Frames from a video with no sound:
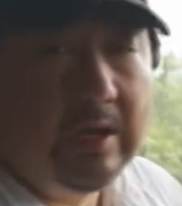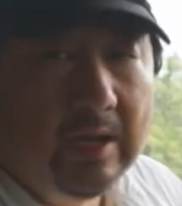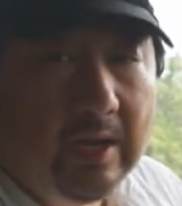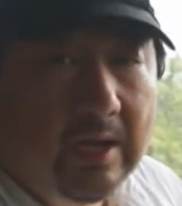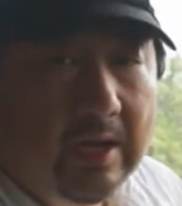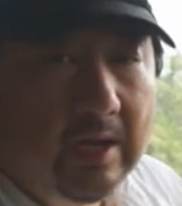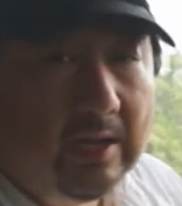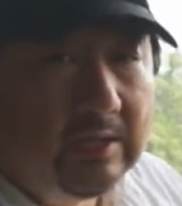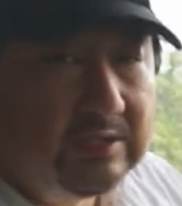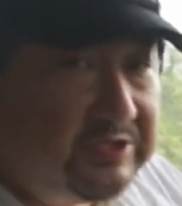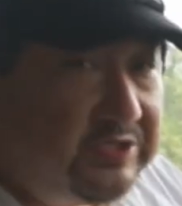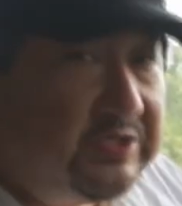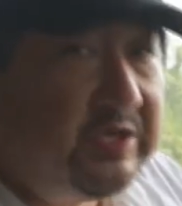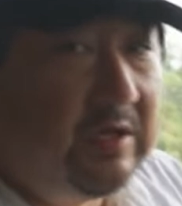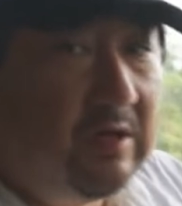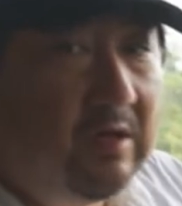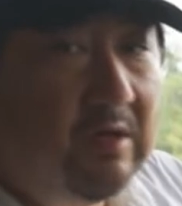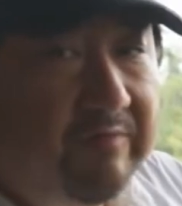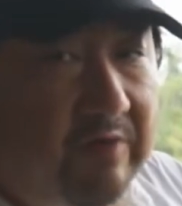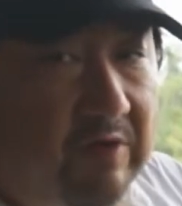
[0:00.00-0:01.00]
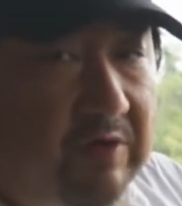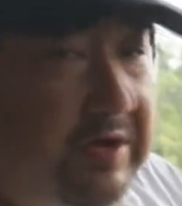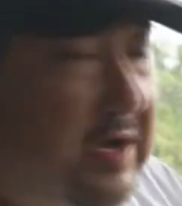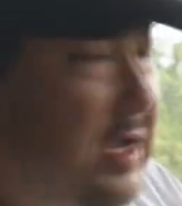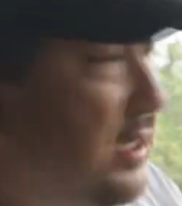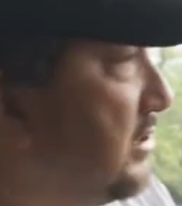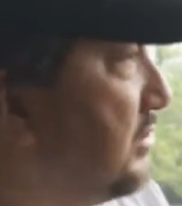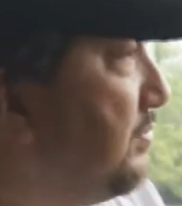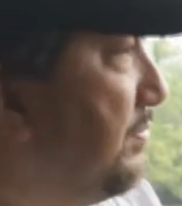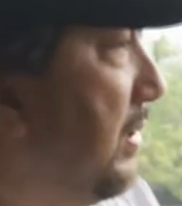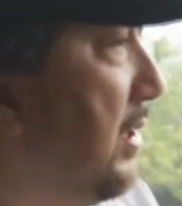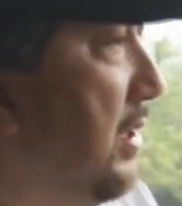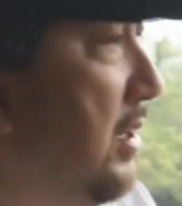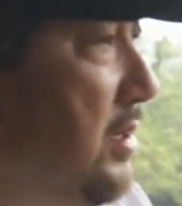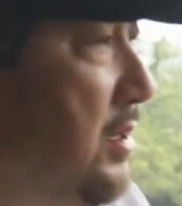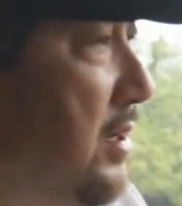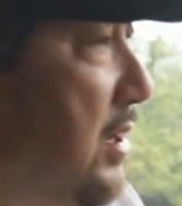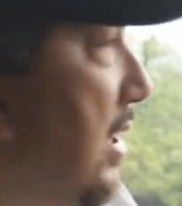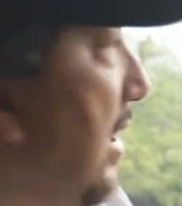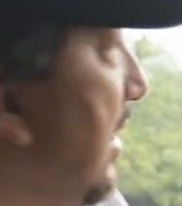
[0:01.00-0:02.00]
uh, still a very nice
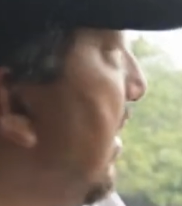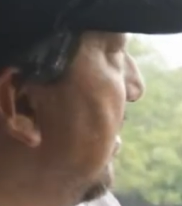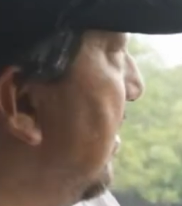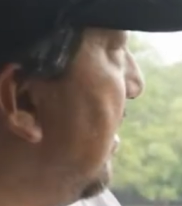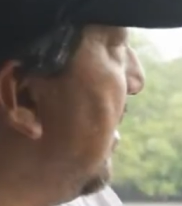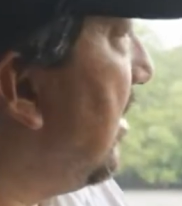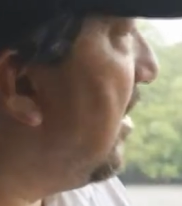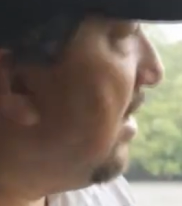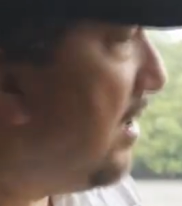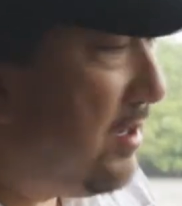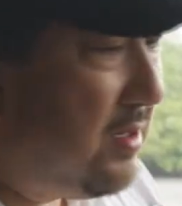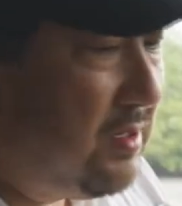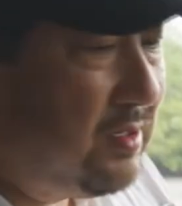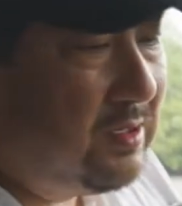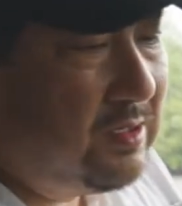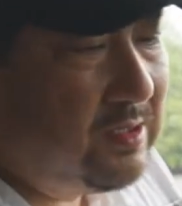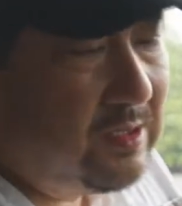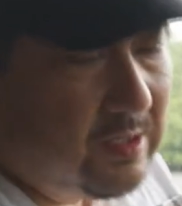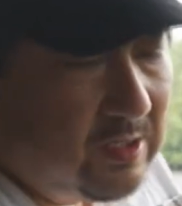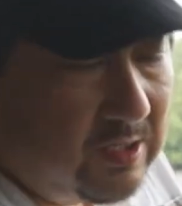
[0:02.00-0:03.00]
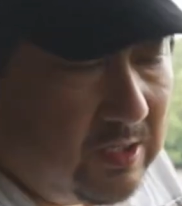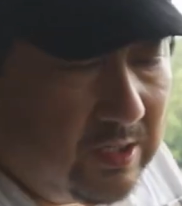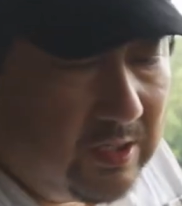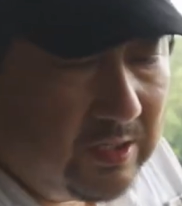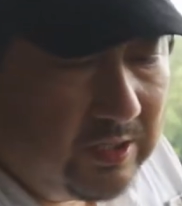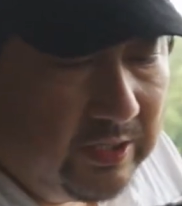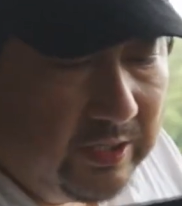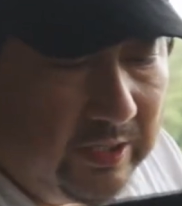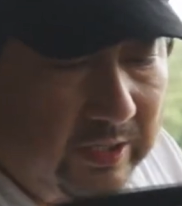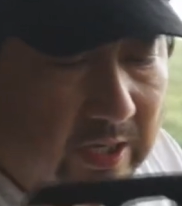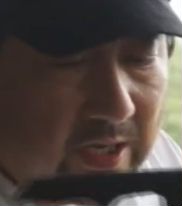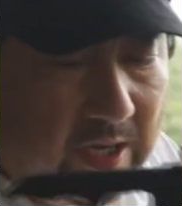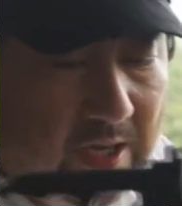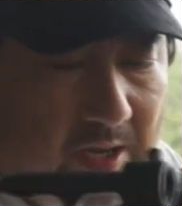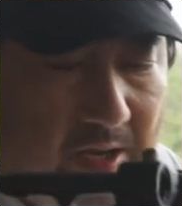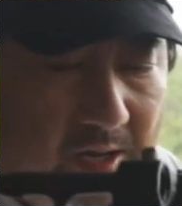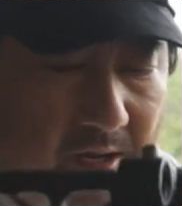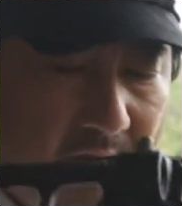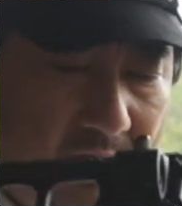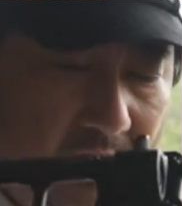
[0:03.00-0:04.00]
bird. And uh, the
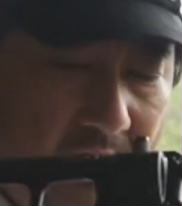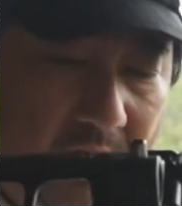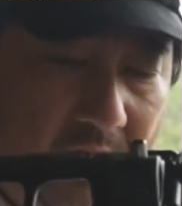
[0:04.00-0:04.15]
uh,